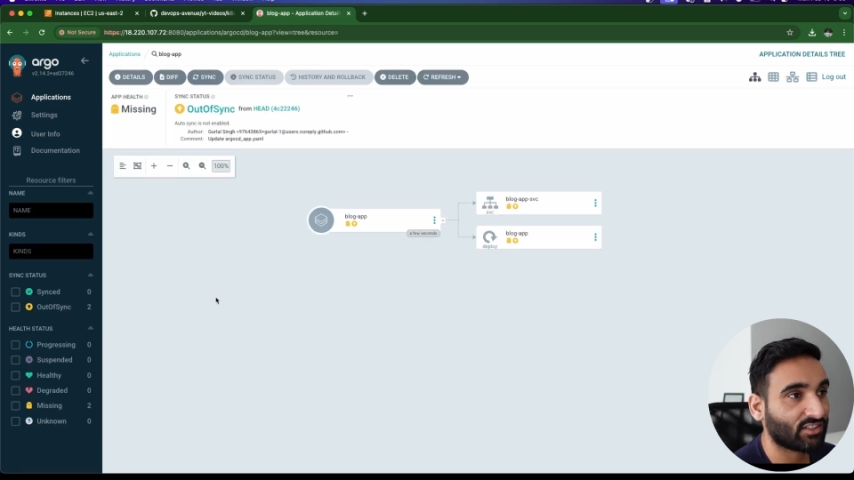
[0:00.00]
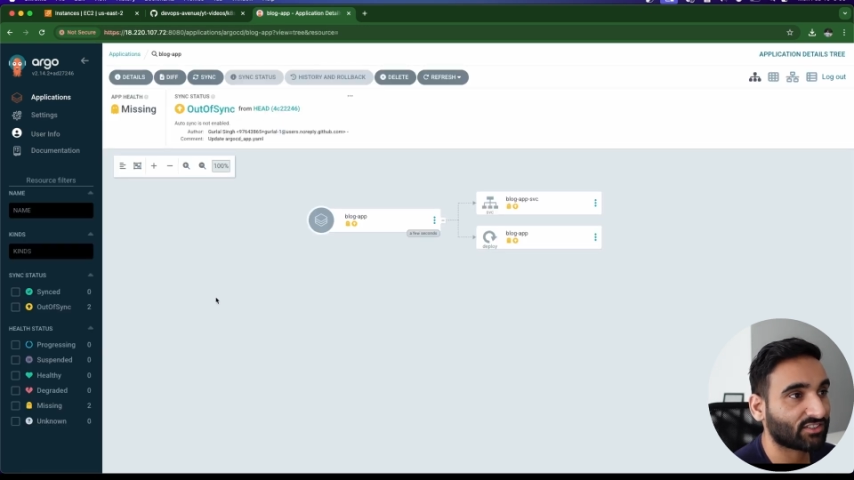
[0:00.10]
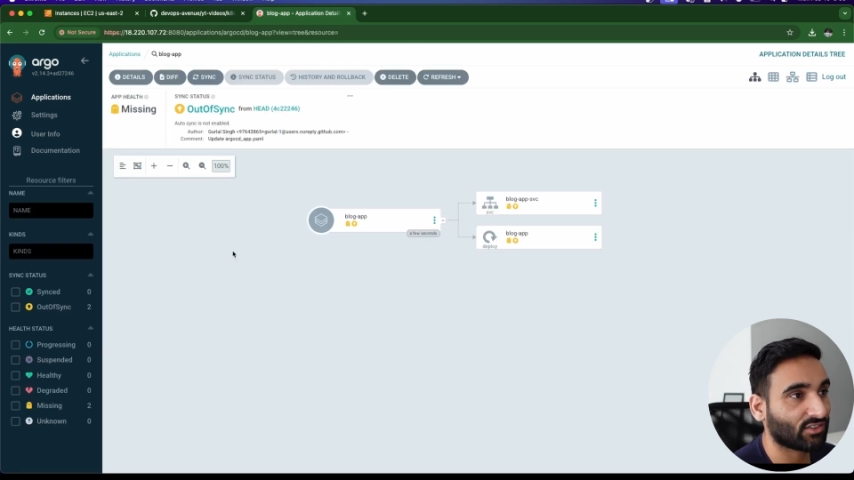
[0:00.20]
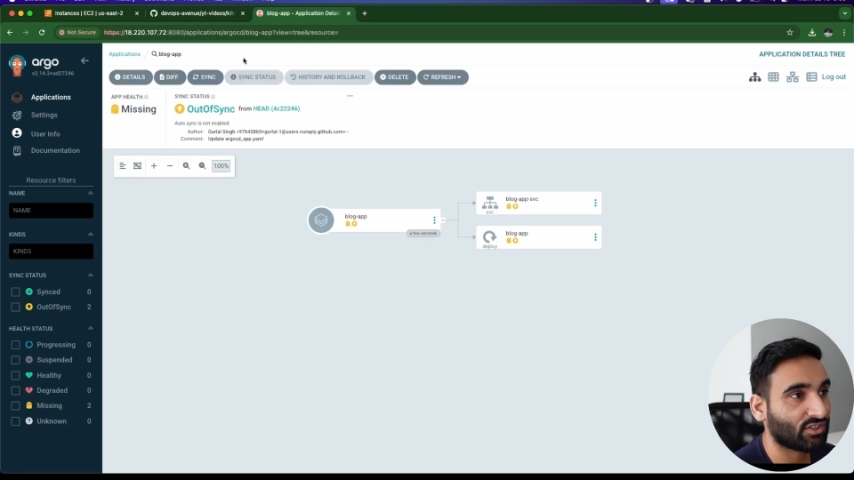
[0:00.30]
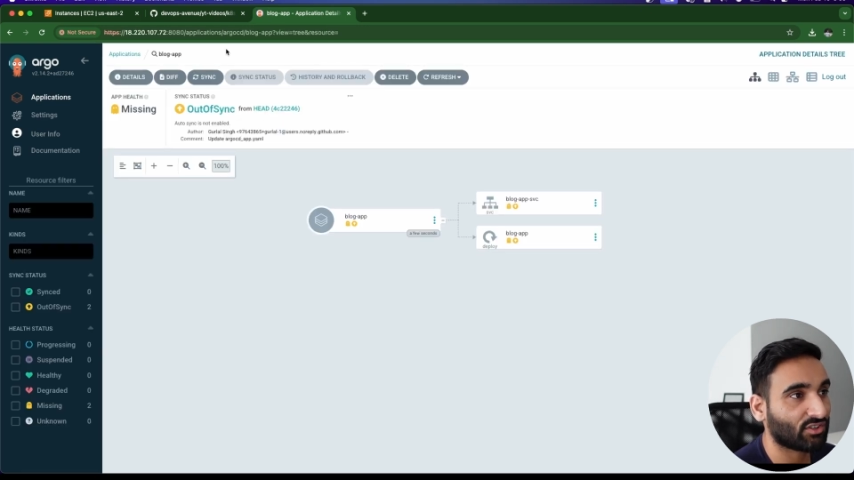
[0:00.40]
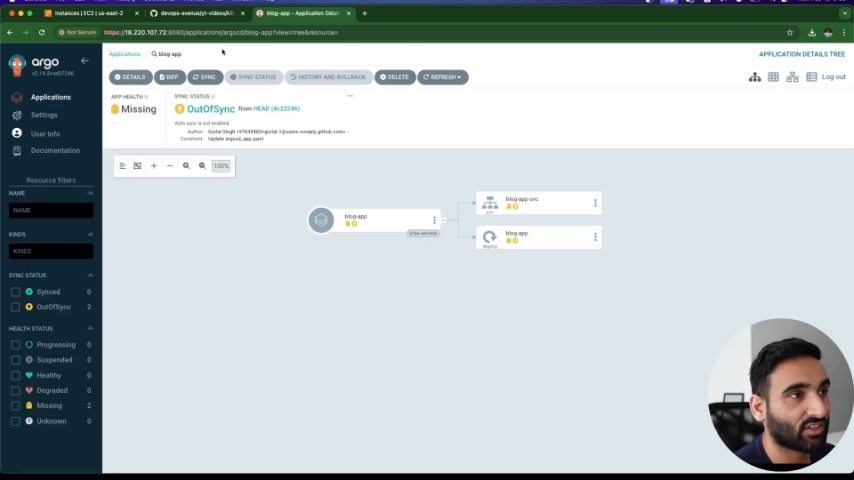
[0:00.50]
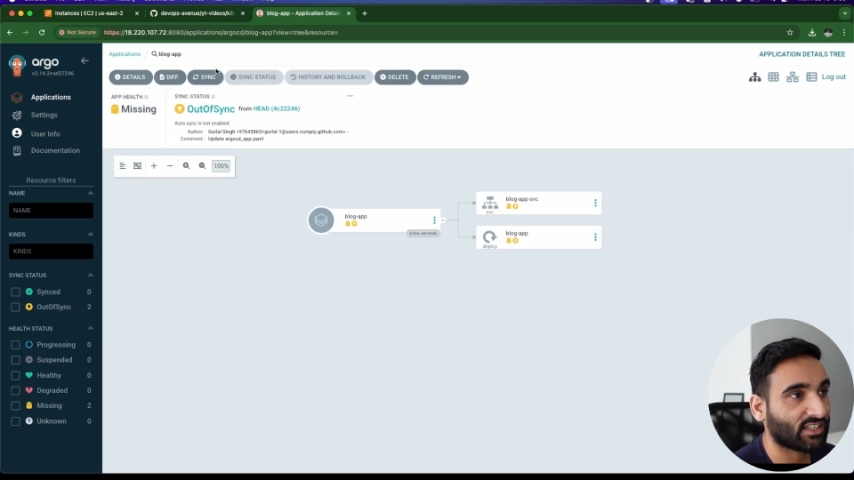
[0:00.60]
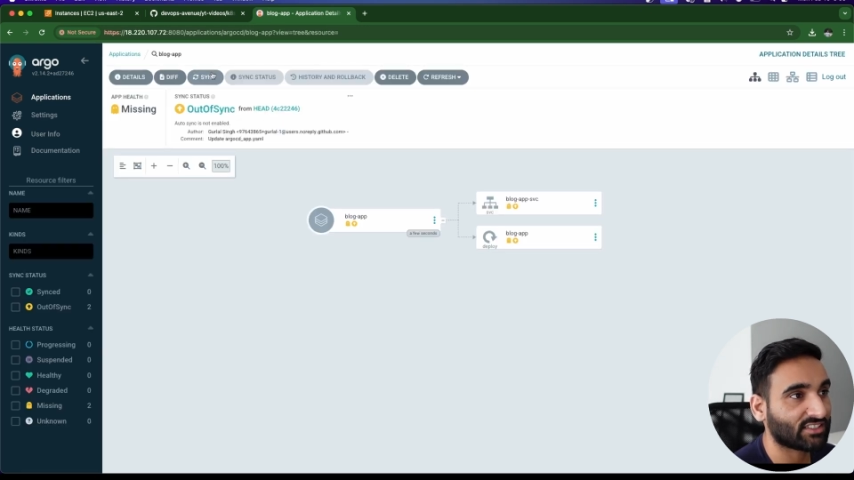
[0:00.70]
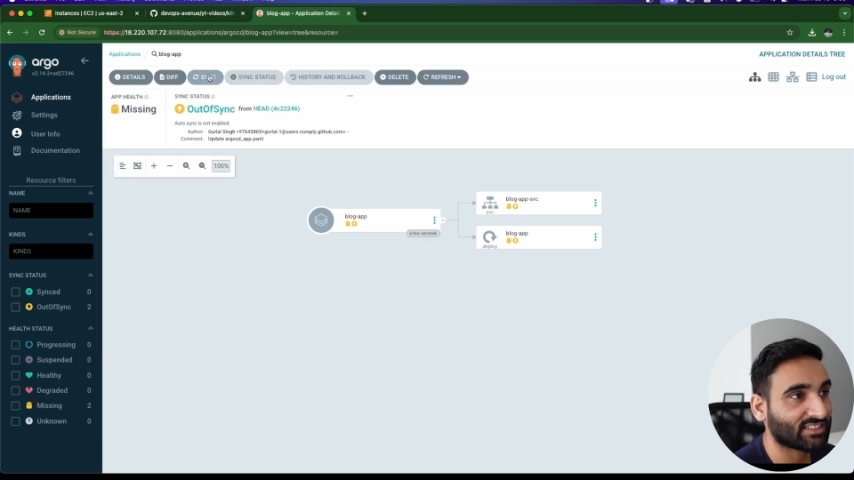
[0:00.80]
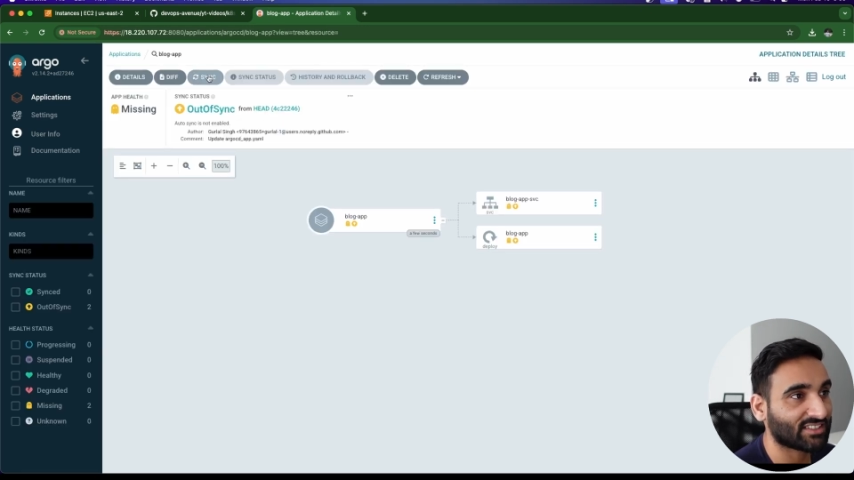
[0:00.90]
so you
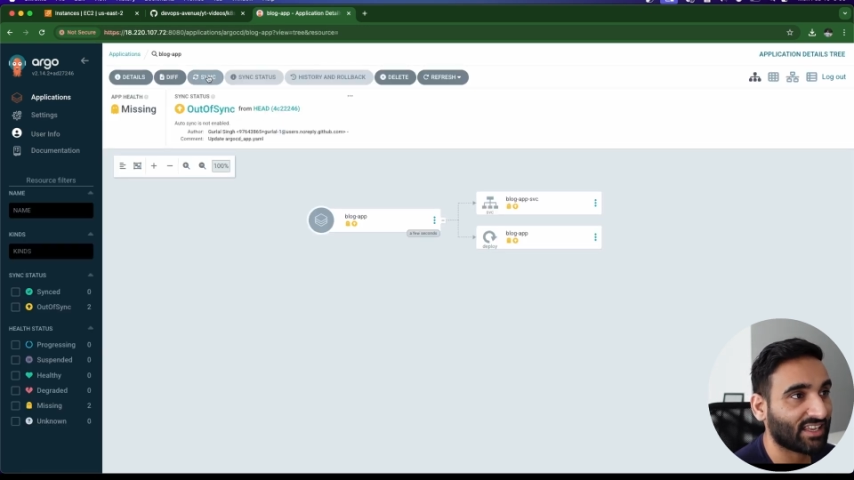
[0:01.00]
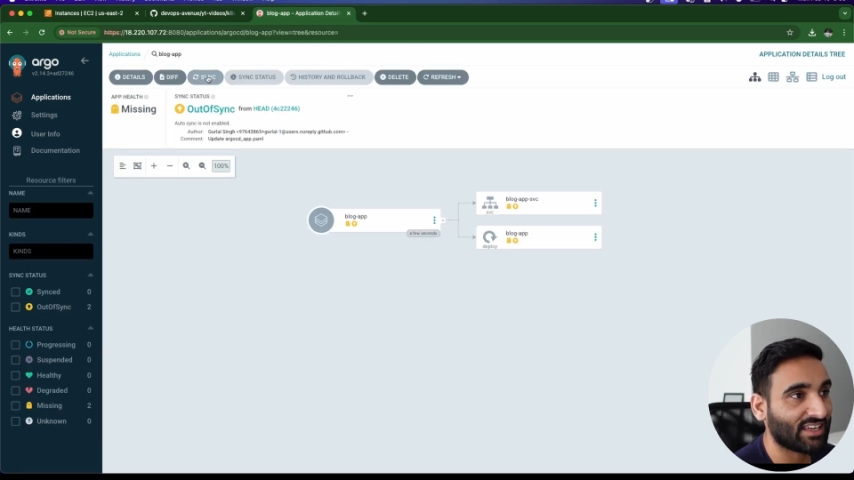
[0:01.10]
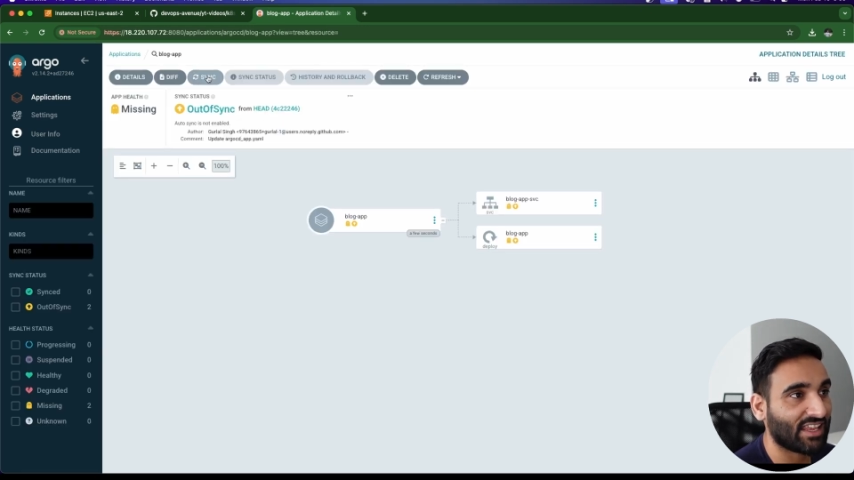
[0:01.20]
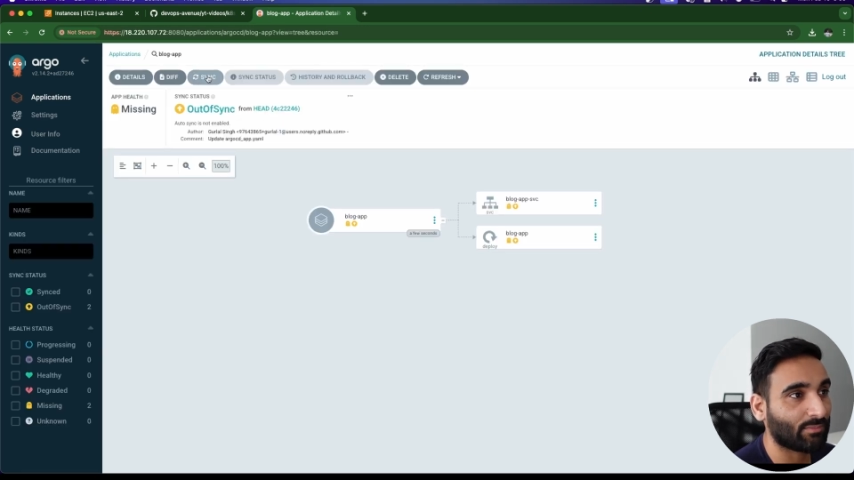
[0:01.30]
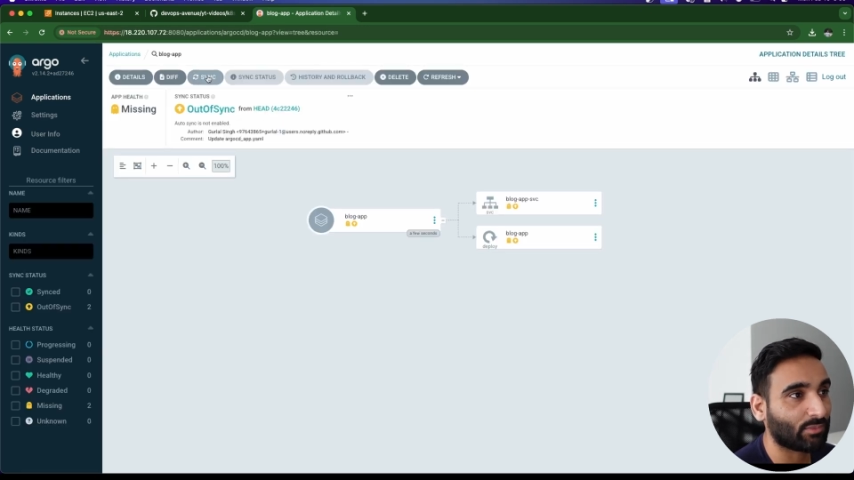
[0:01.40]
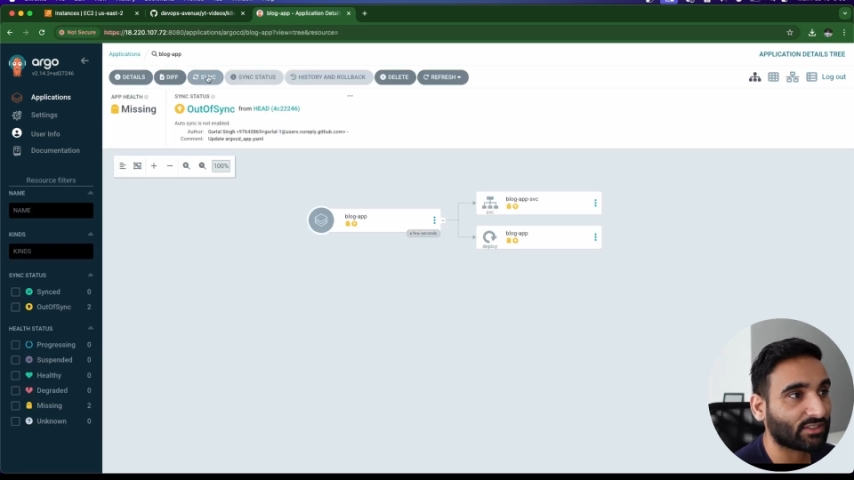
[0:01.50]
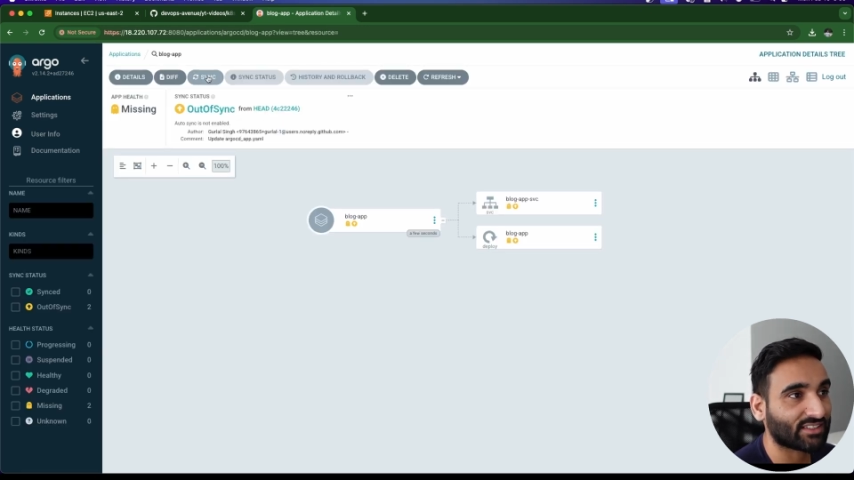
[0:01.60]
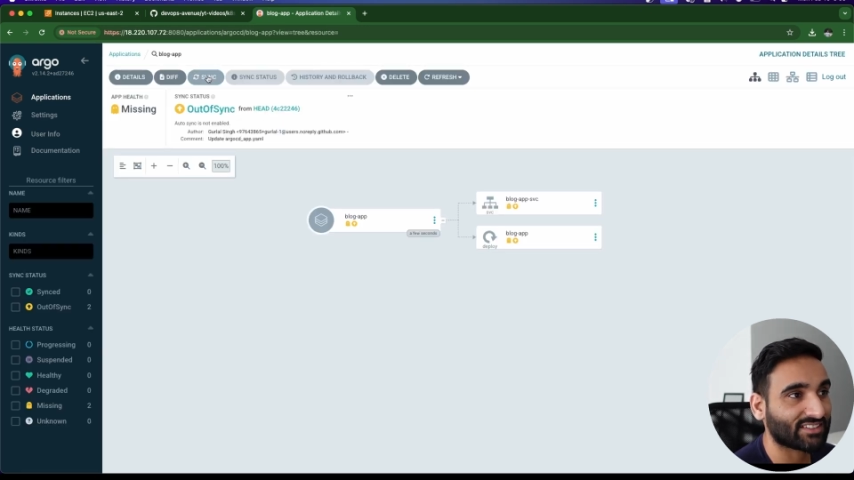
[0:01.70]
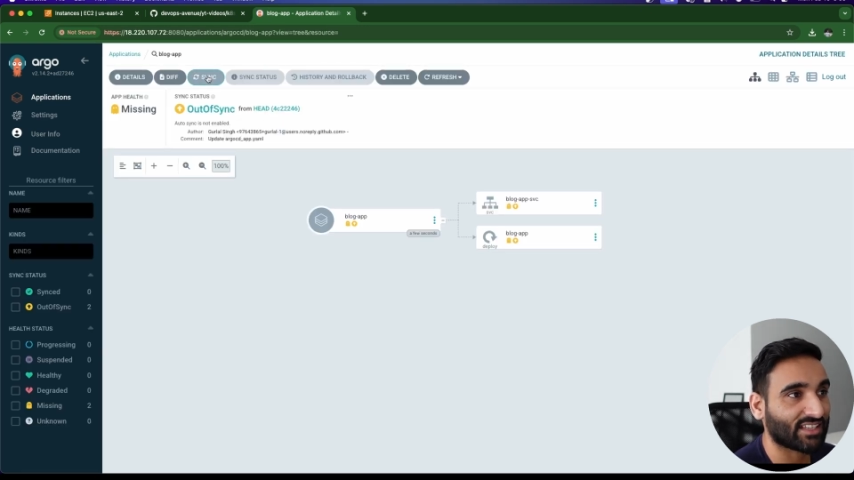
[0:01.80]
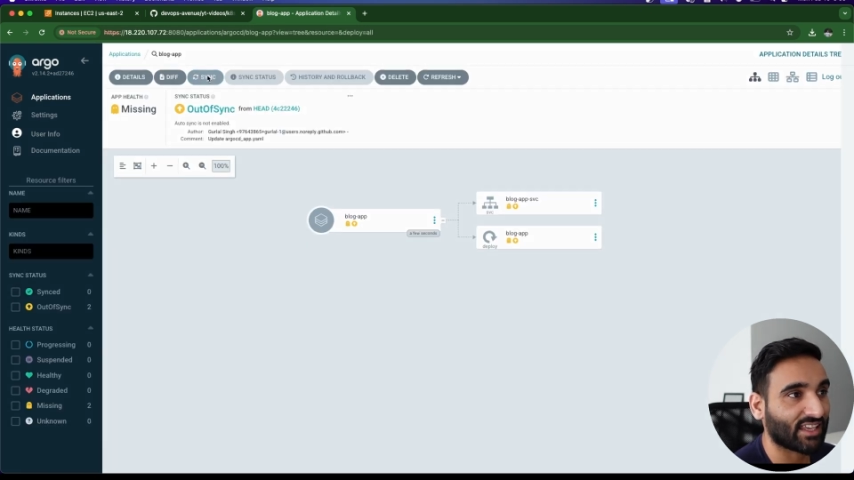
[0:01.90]
could just enable the
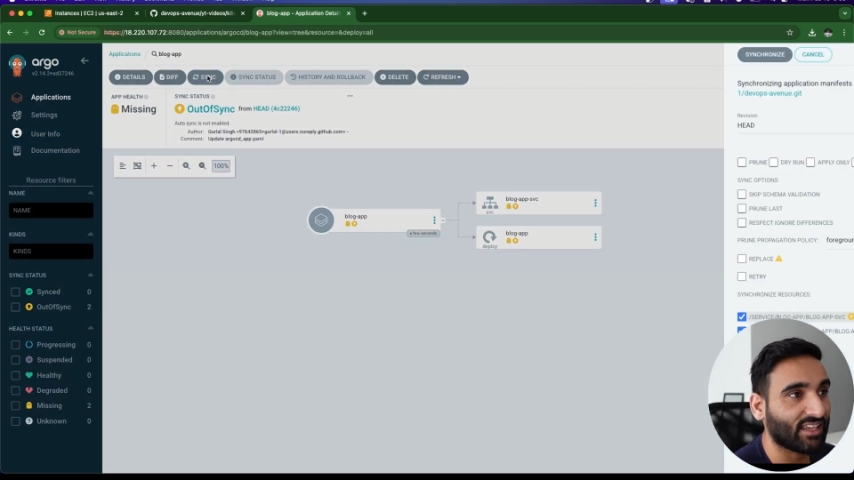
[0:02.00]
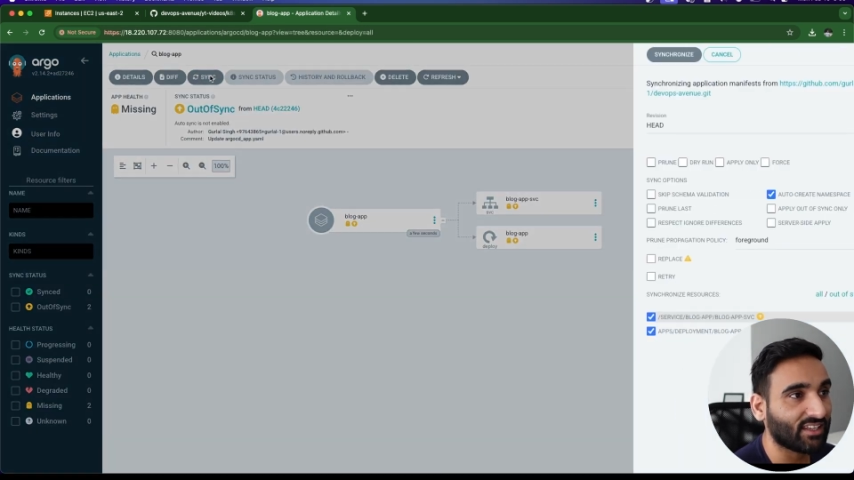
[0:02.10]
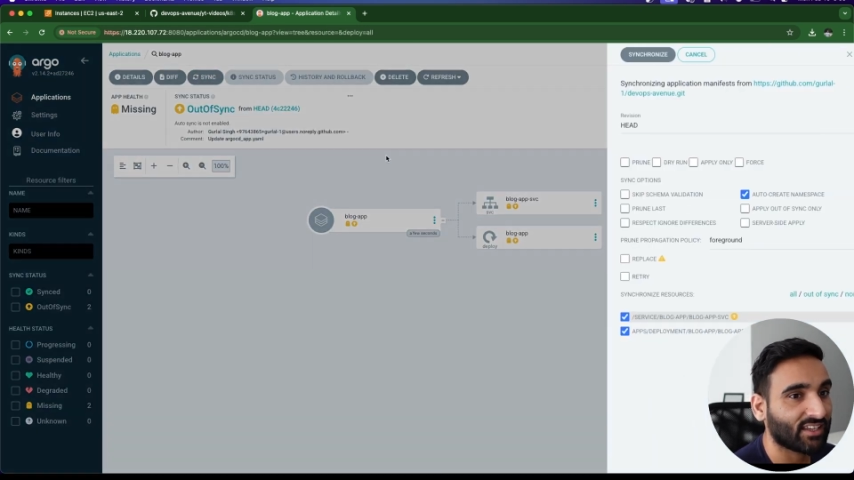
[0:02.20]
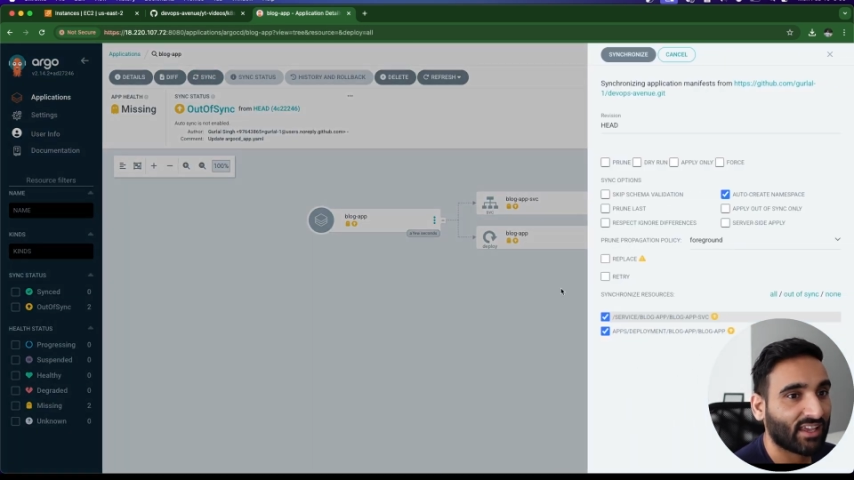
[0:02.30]
sync,